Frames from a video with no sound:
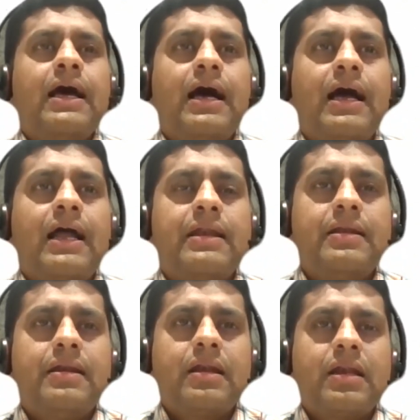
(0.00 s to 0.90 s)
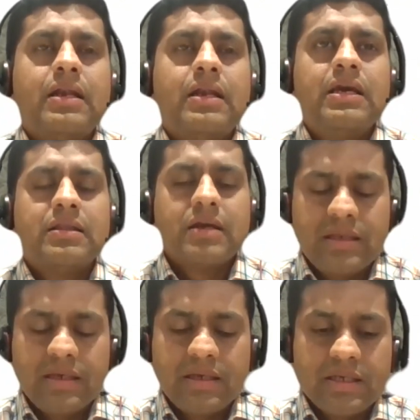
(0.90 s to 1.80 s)
And the other
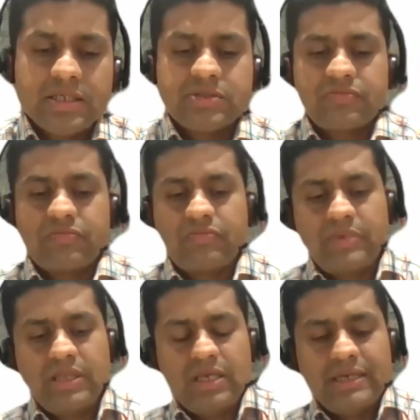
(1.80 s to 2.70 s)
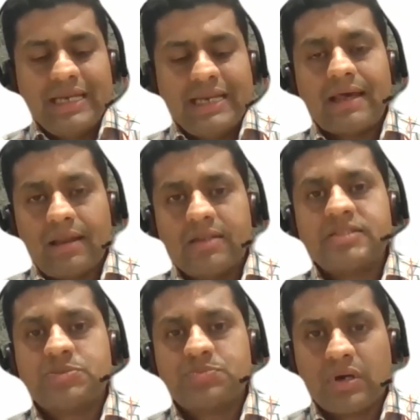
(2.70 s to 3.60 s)
thing is the data
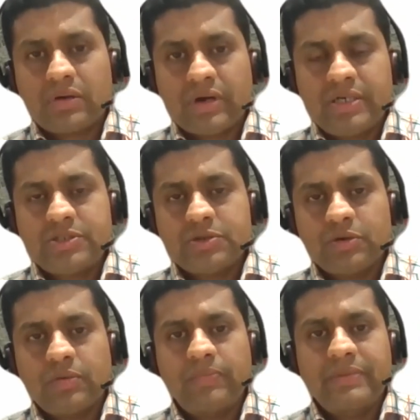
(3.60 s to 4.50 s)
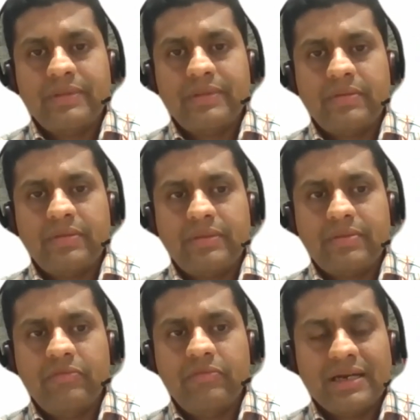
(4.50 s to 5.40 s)
analysis part, right? So
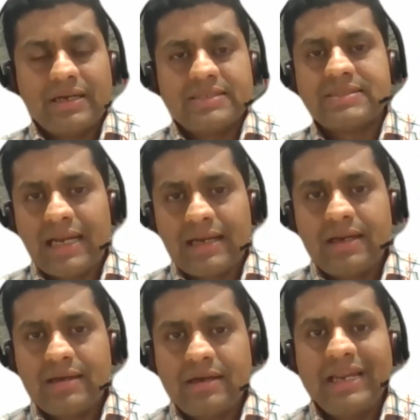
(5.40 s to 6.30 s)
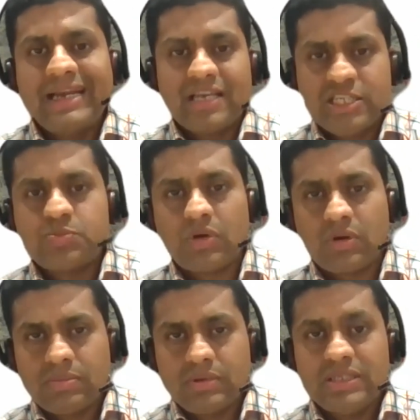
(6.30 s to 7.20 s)
we understand that the data is,
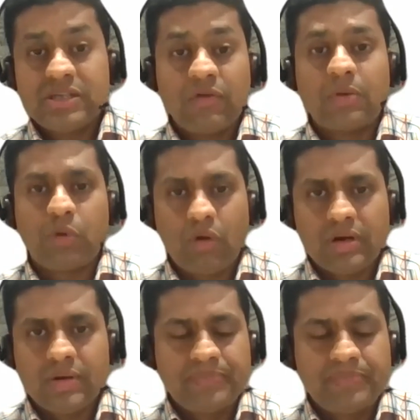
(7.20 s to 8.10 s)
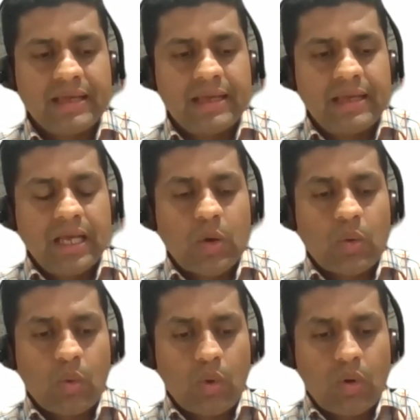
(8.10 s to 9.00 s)
is our product.
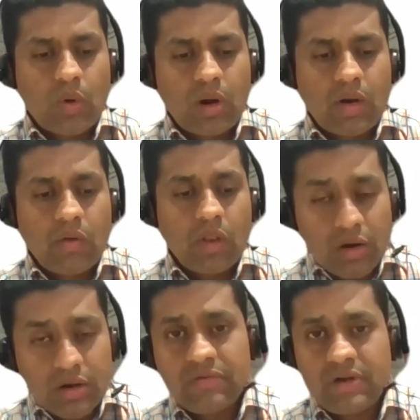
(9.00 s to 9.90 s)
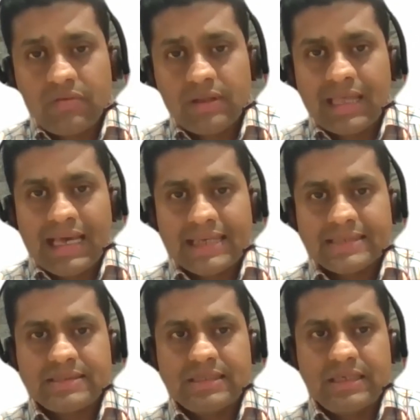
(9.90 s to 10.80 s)
Not everyone
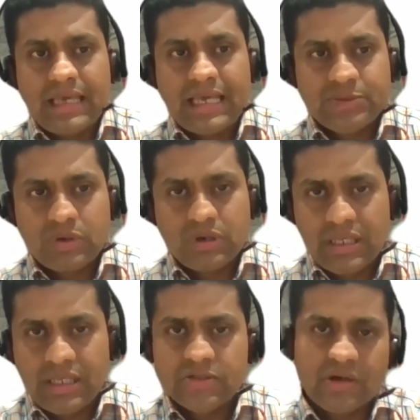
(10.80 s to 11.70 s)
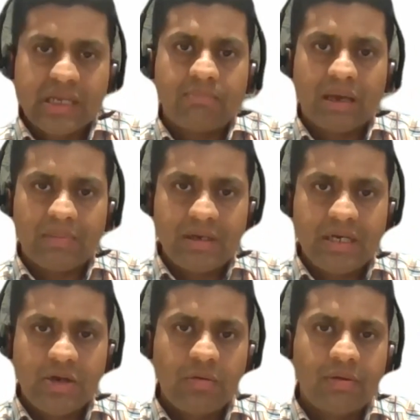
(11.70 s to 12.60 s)
has the expertise or
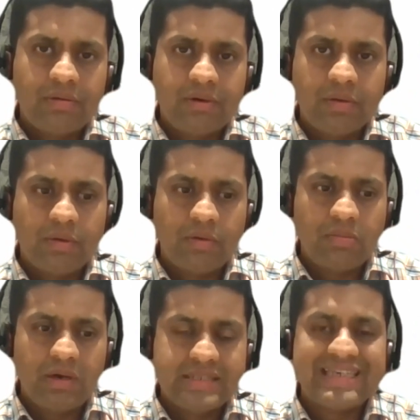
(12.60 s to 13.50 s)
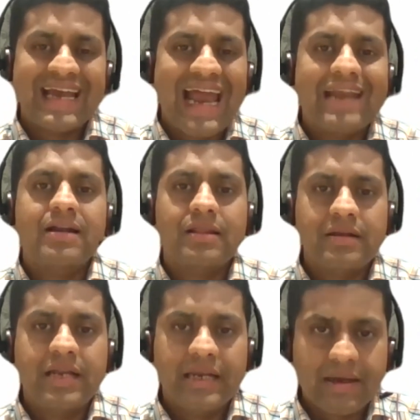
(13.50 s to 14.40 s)
capability to, to, let's say, handle
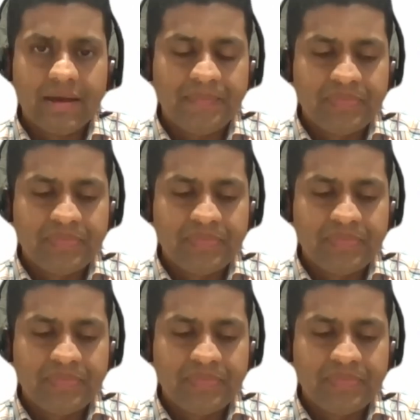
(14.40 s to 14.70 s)
the data.